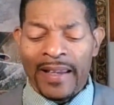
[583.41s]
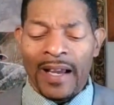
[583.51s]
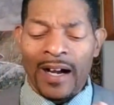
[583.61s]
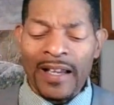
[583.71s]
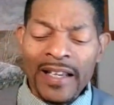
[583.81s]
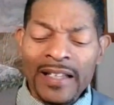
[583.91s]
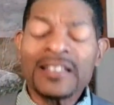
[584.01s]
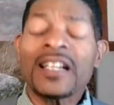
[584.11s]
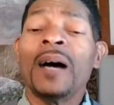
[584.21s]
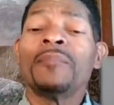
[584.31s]
Uh, he
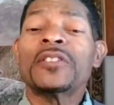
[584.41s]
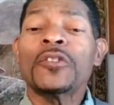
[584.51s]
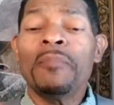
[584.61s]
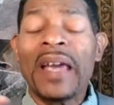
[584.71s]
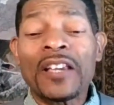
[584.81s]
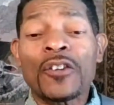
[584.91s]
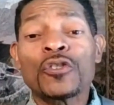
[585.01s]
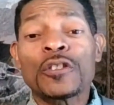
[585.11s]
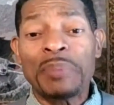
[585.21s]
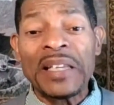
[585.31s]
didn't come to make you
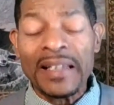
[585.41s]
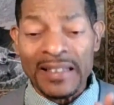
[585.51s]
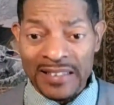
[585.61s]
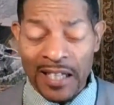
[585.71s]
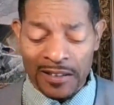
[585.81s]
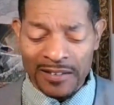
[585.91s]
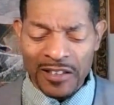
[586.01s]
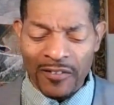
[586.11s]
speak in tongues.